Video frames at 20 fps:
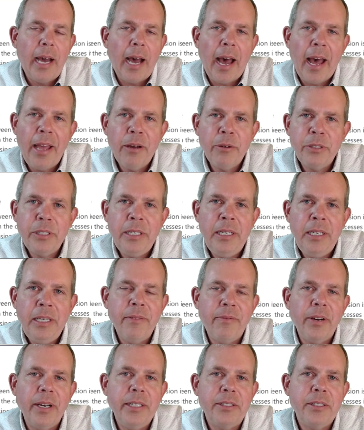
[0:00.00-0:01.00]
IoT
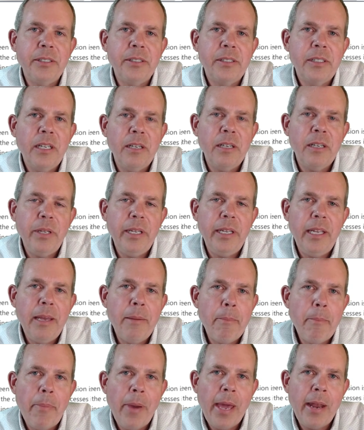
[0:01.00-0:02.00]
devices can be
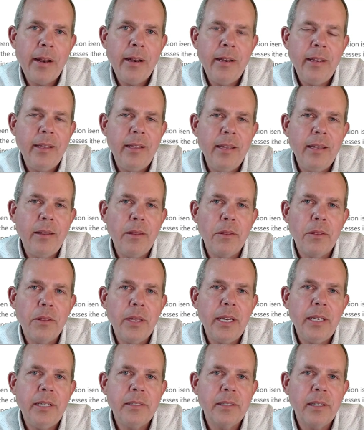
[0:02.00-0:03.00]
embedded in
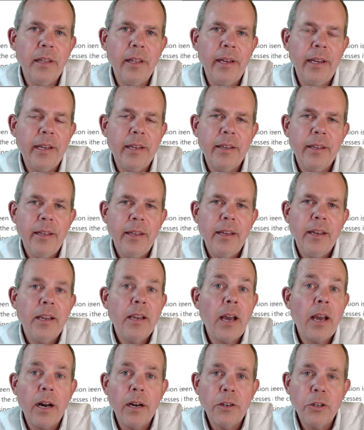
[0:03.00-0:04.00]
things like
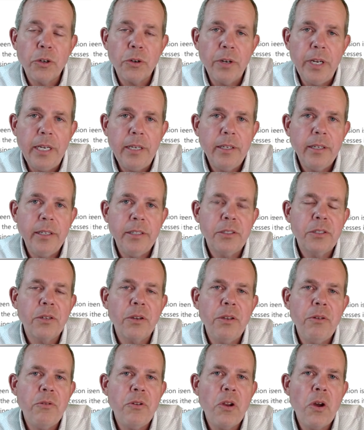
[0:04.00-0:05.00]
concrete, and
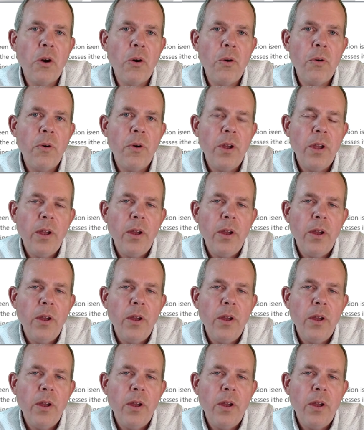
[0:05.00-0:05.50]
so you know